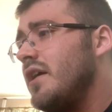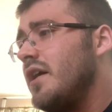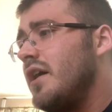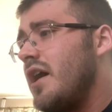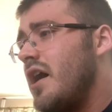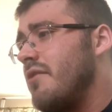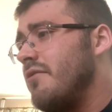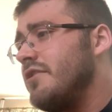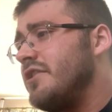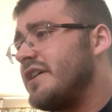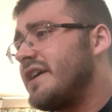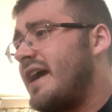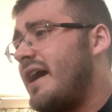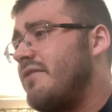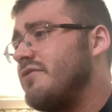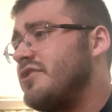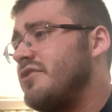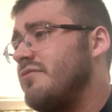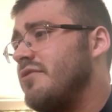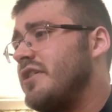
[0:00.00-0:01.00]
Another
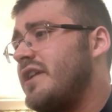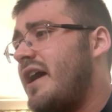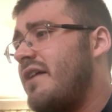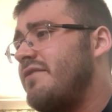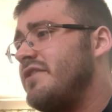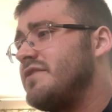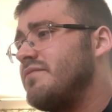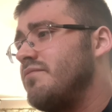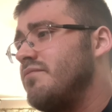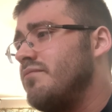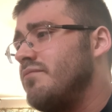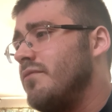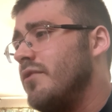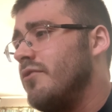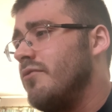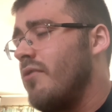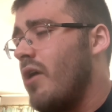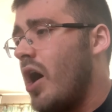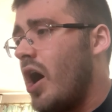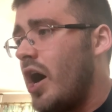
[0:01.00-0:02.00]
character we're going to have is
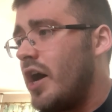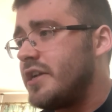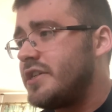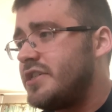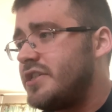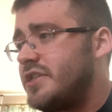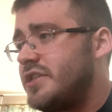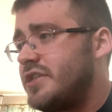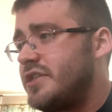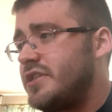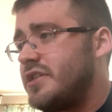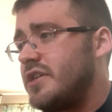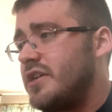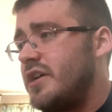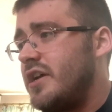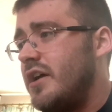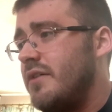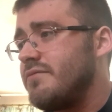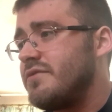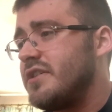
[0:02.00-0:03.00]
Mirage.
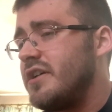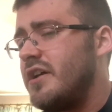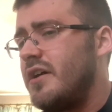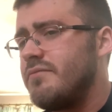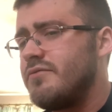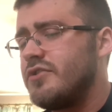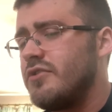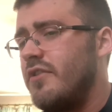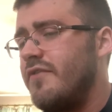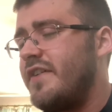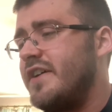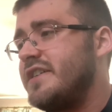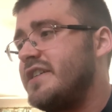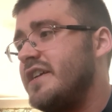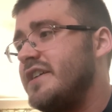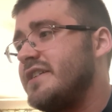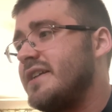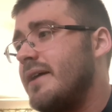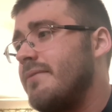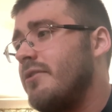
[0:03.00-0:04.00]
I'm sure if I
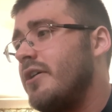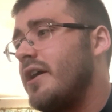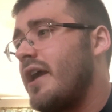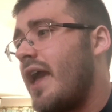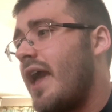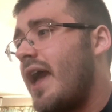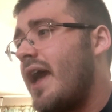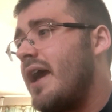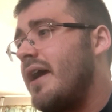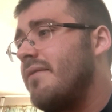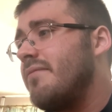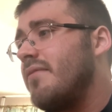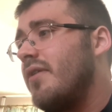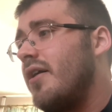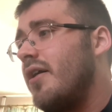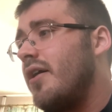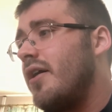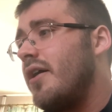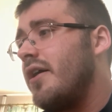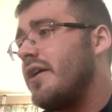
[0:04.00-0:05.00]
say his name right.
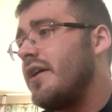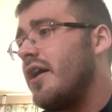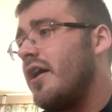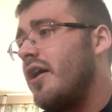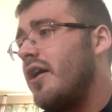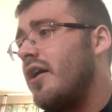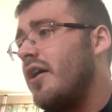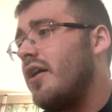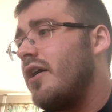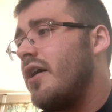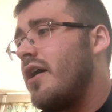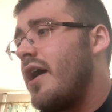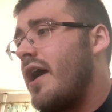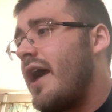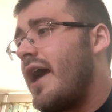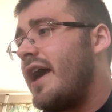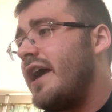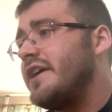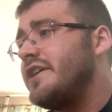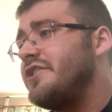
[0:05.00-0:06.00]

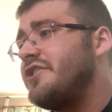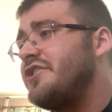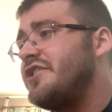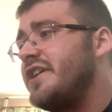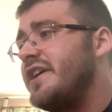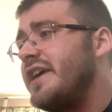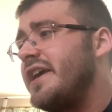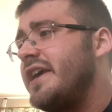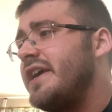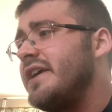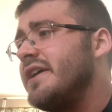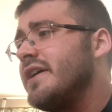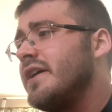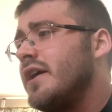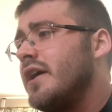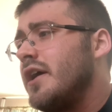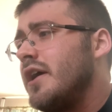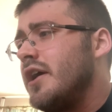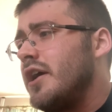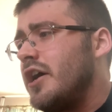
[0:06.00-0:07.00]
M-I-R-A-G-E.
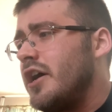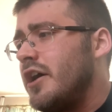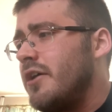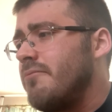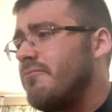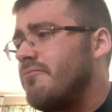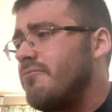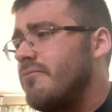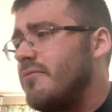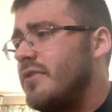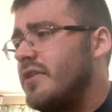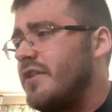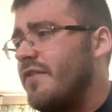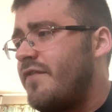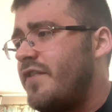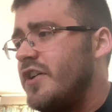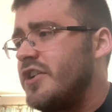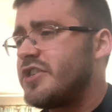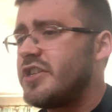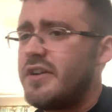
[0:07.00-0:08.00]
The
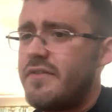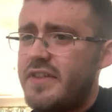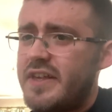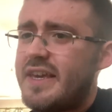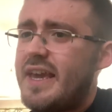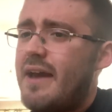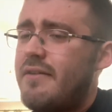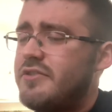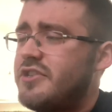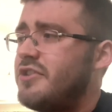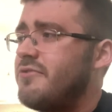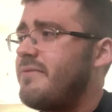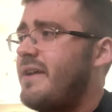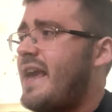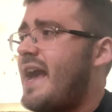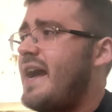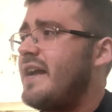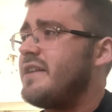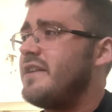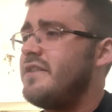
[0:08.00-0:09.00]
version of a character we
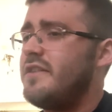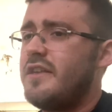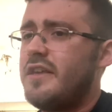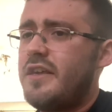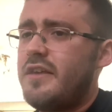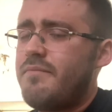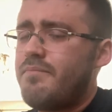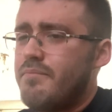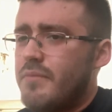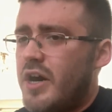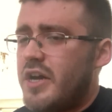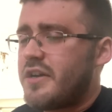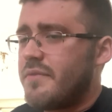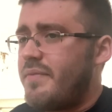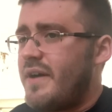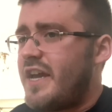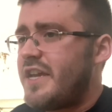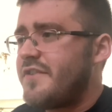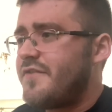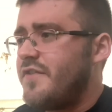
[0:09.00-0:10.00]
had in the Michael
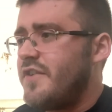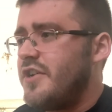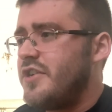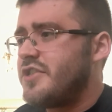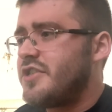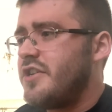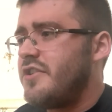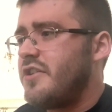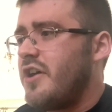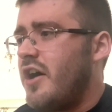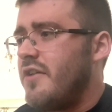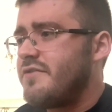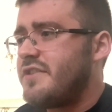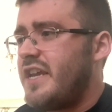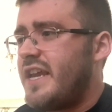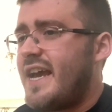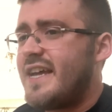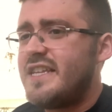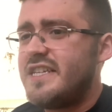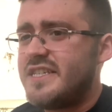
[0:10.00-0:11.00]
Bay's version,
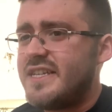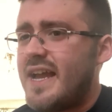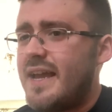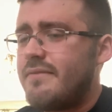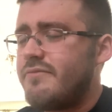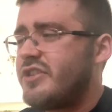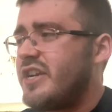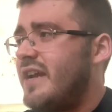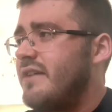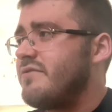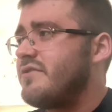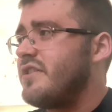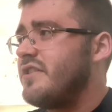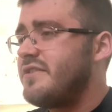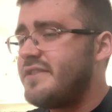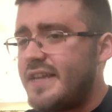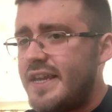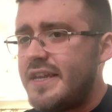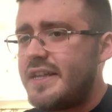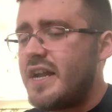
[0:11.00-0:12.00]
obviously, had his name changed to
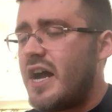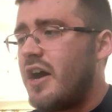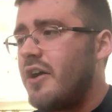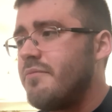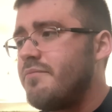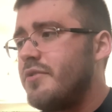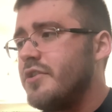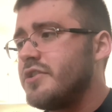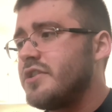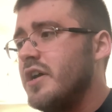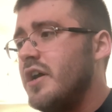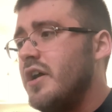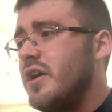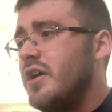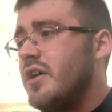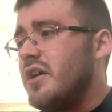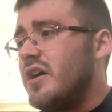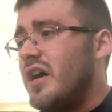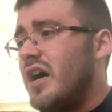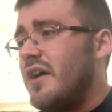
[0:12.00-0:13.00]
Dino. But
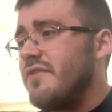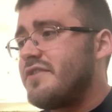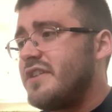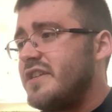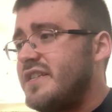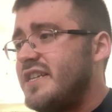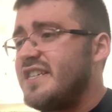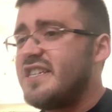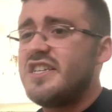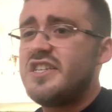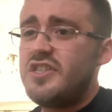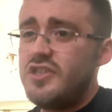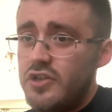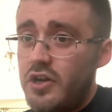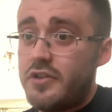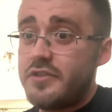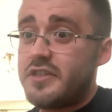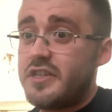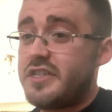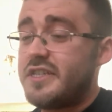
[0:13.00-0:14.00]
obviously, this is
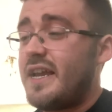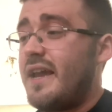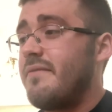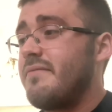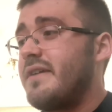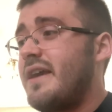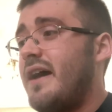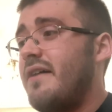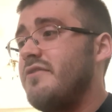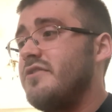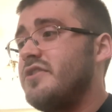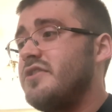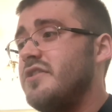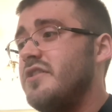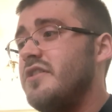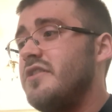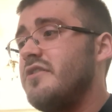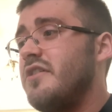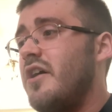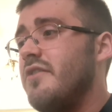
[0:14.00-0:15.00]
not the same
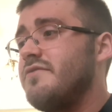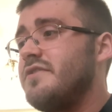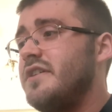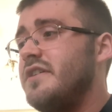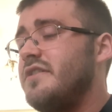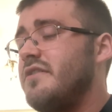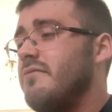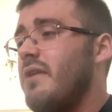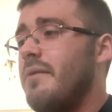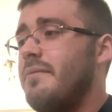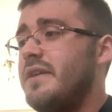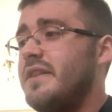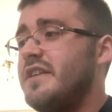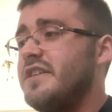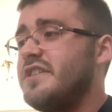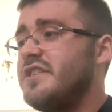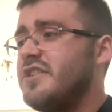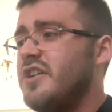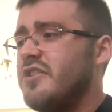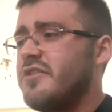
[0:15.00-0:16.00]
character. Obviously,
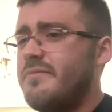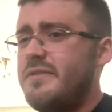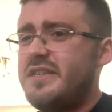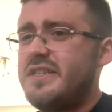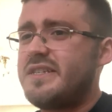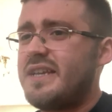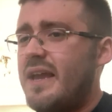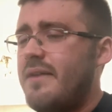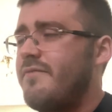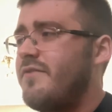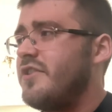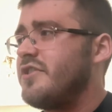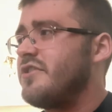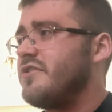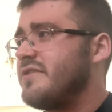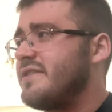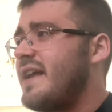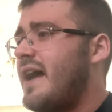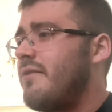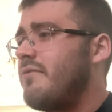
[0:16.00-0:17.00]
this is not going to be the same version
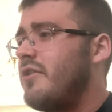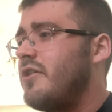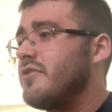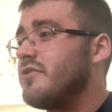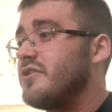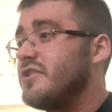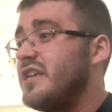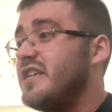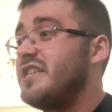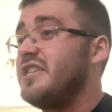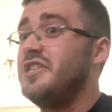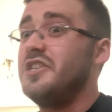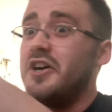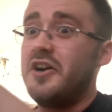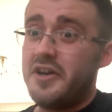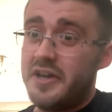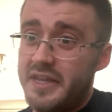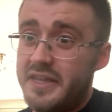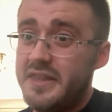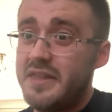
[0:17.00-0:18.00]
as that one because it's
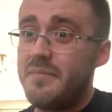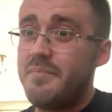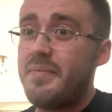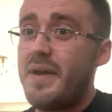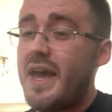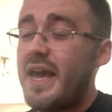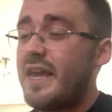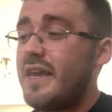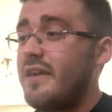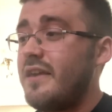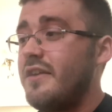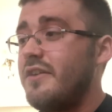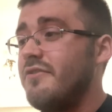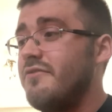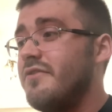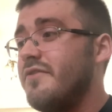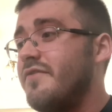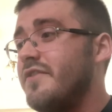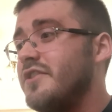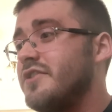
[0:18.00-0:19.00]
not in the Bay
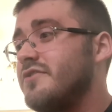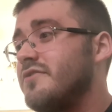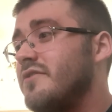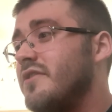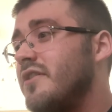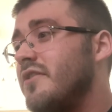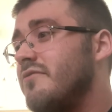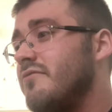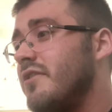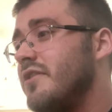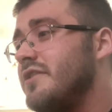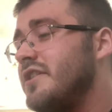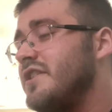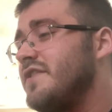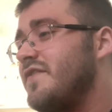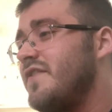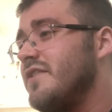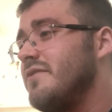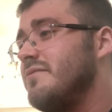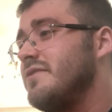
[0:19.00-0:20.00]
universe one
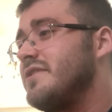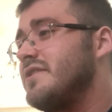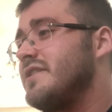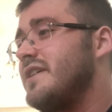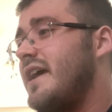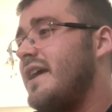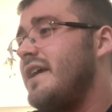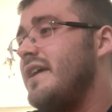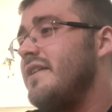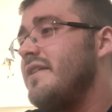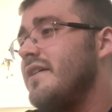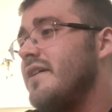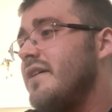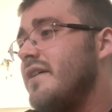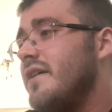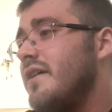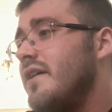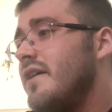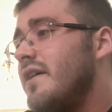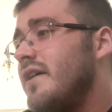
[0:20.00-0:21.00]
this film is set in.
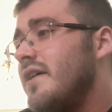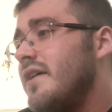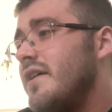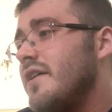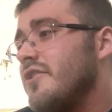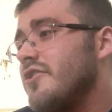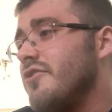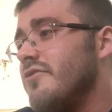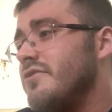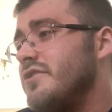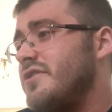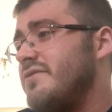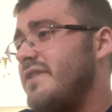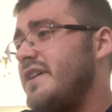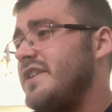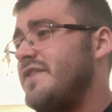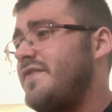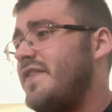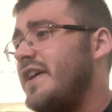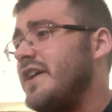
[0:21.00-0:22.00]
According to
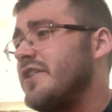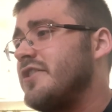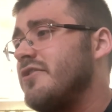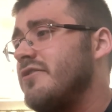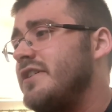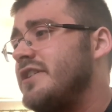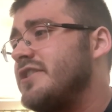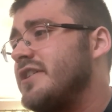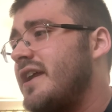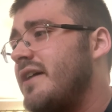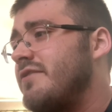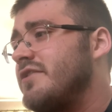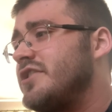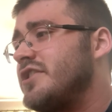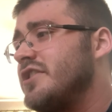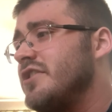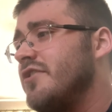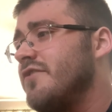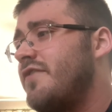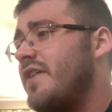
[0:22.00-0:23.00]
his vehicle, he's going to have a
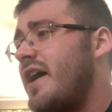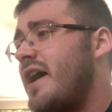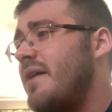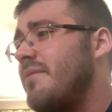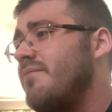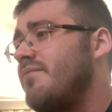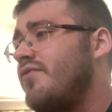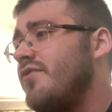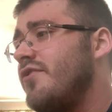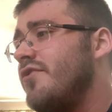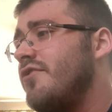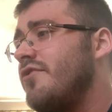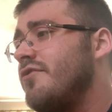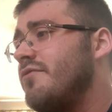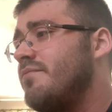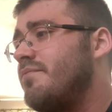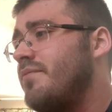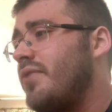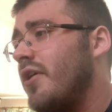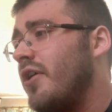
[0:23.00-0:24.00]
silver and
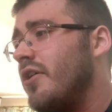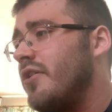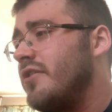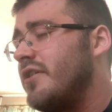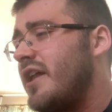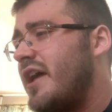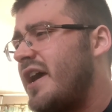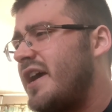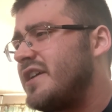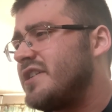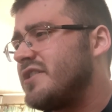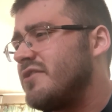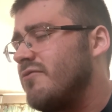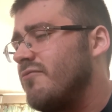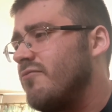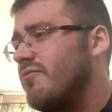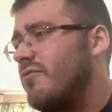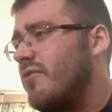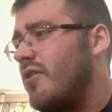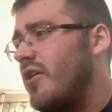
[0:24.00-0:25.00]
blue Polaris
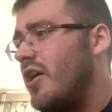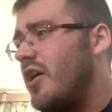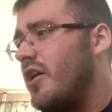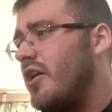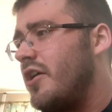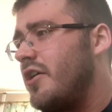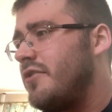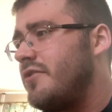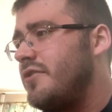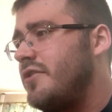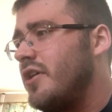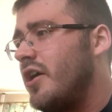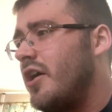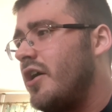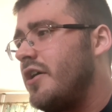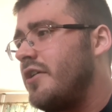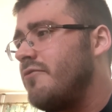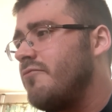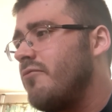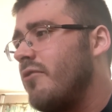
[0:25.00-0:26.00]

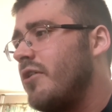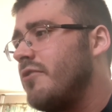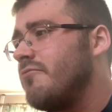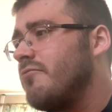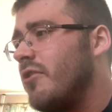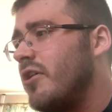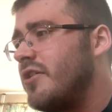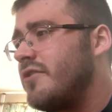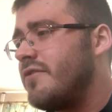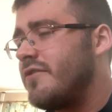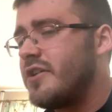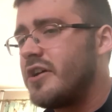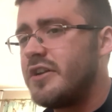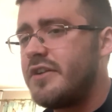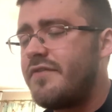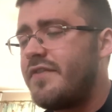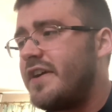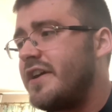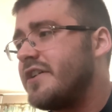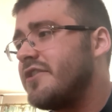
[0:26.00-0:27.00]
911
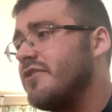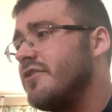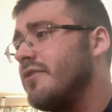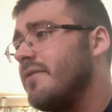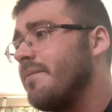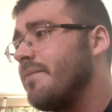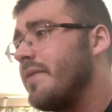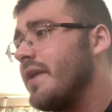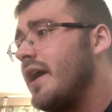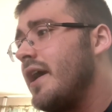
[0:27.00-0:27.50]
kind of vehicle.